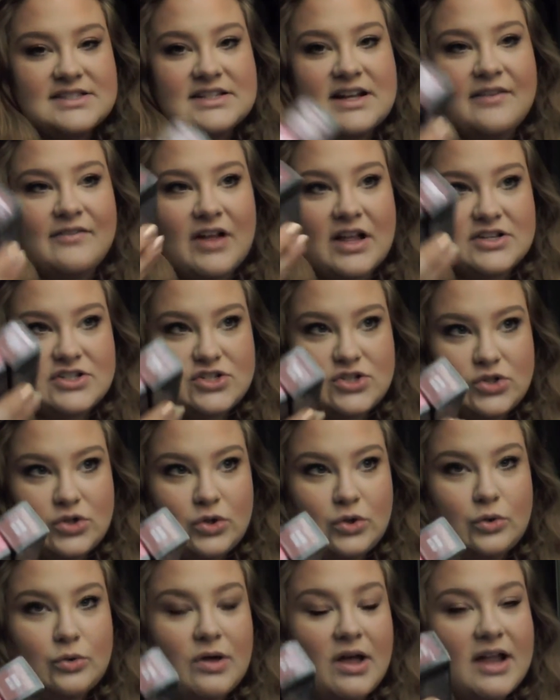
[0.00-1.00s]
and I've got
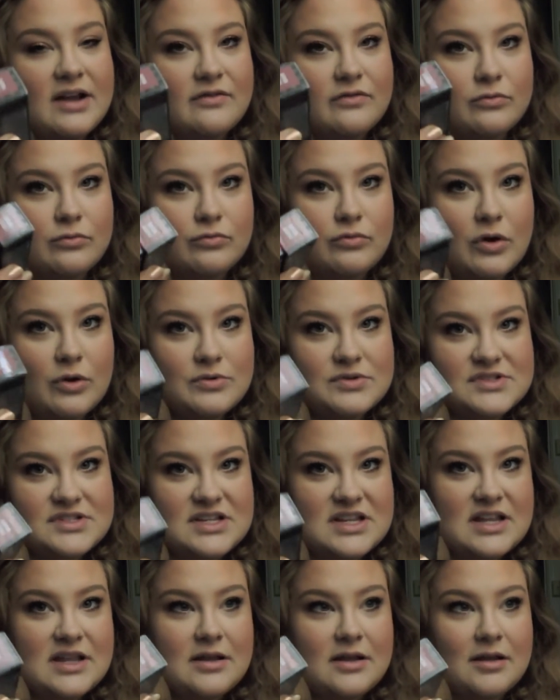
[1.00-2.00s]
two kind of
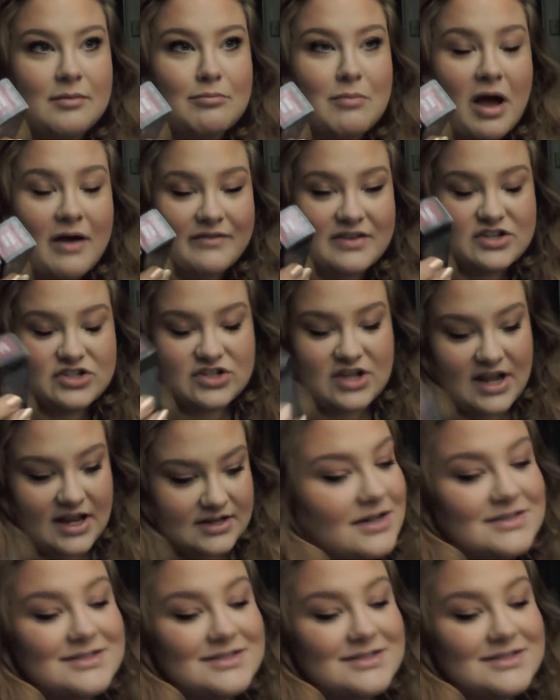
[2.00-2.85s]
rosy mauve shades.